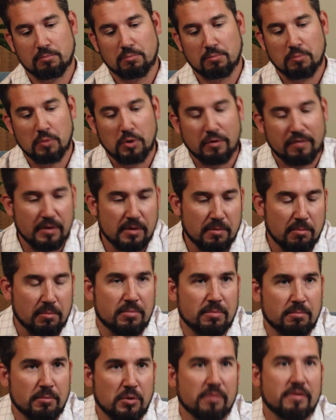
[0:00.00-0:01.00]
moving
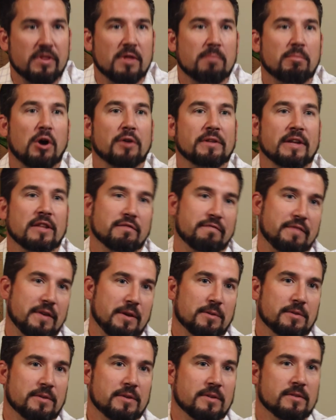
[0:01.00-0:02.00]
moving the ball down the
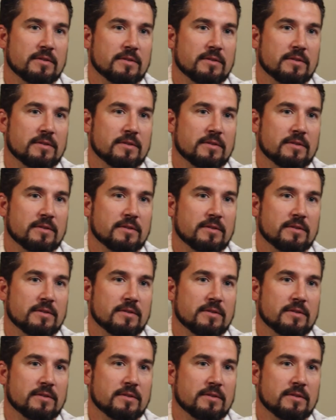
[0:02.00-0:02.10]
field.